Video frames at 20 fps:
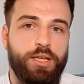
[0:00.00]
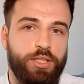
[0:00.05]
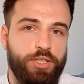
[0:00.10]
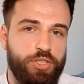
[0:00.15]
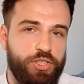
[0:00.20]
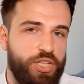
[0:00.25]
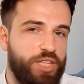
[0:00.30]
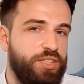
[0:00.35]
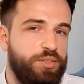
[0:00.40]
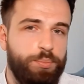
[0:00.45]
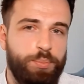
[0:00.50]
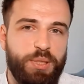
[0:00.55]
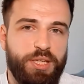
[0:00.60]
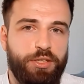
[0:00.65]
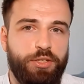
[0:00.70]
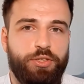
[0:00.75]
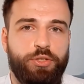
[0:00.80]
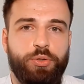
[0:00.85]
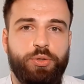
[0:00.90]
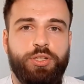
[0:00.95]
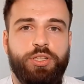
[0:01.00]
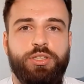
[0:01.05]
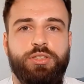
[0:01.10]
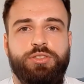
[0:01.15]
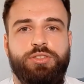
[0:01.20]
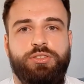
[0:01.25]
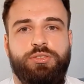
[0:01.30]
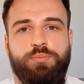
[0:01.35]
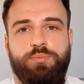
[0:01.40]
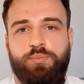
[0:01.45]
Just be
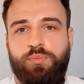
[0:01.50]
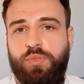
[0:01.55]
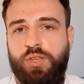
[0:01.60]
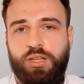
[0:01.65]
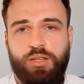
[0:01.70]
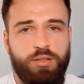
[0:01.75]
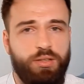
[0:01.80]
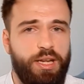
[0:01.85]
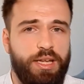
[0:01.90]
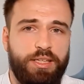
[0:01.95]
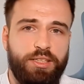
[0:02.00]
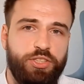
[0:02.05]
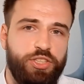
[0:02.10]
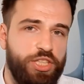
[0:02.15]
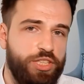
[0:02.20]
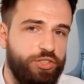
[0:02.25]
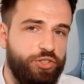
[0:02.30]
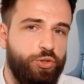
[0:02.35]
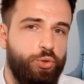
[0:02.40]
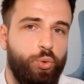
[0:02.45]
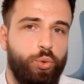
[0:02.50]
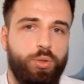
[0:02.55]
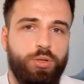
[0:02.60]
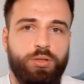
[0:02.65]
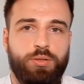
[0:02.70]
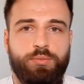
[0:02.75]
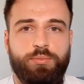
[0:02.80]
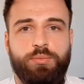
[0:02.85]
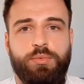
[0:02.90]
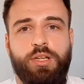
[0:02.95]
curious, just
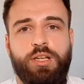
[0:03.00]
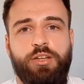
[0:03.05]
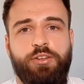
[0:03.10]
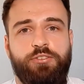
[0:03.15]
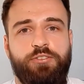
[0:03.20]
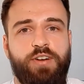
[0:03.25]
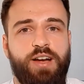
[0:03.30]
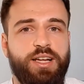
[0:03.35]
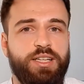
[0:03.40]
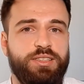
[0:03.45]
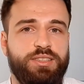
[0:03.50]
Google, find